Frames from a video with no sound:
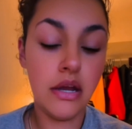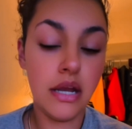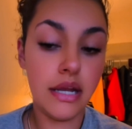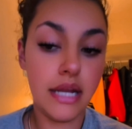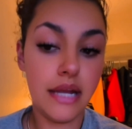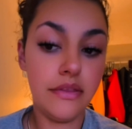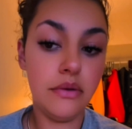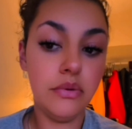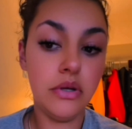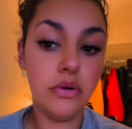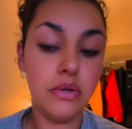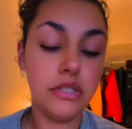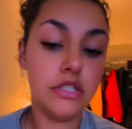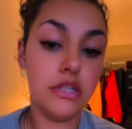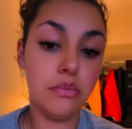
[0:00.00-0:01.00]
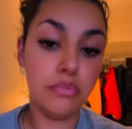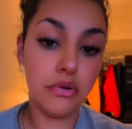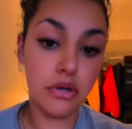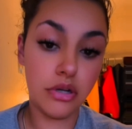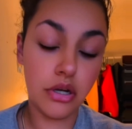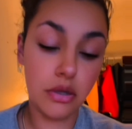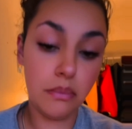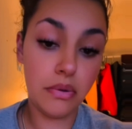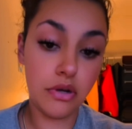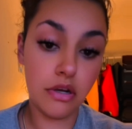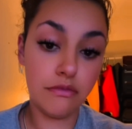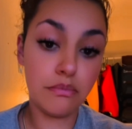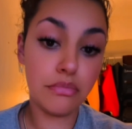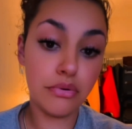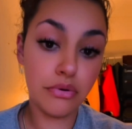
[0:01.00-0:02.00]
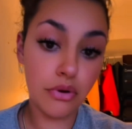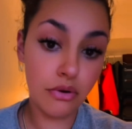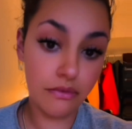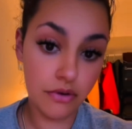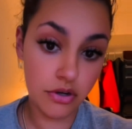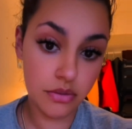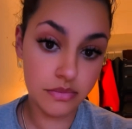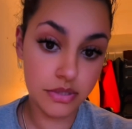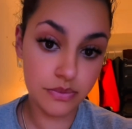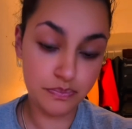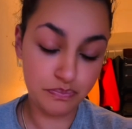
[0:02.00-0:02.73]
Okay, and then we go into the book of Proverbs.